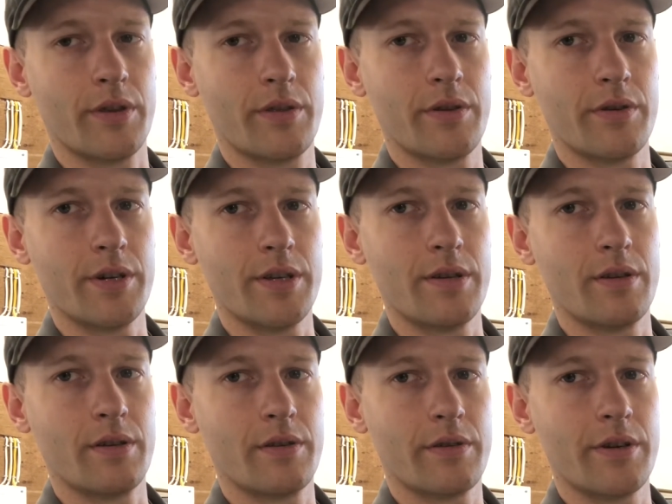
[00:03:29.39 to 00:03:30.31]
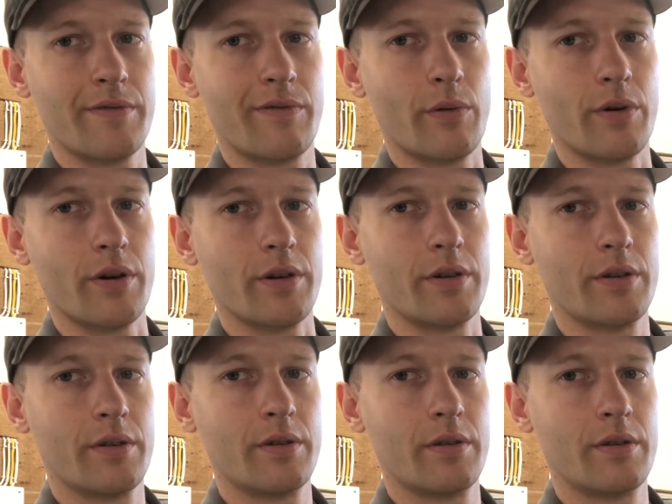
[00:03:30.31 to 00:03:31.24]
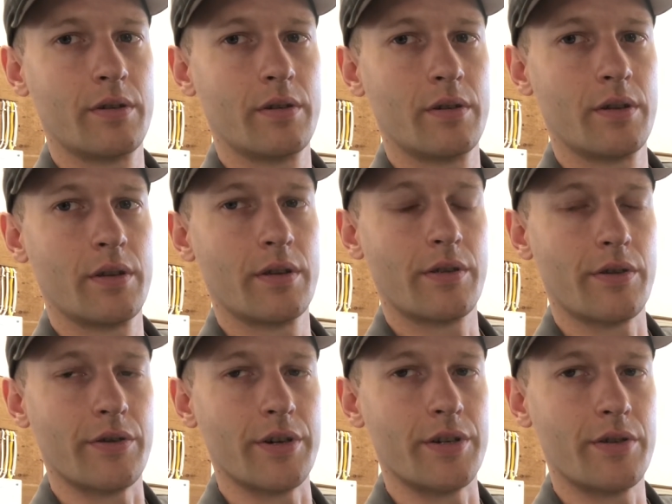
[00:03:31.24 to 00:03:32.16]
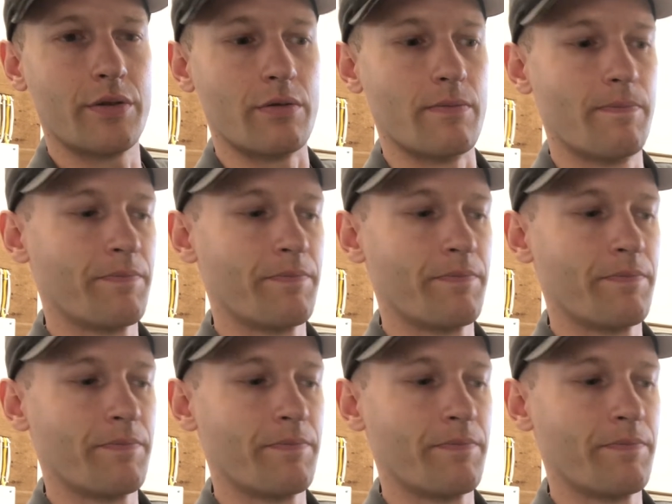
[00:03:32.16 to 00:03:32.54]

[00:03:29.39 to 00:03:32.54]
3432,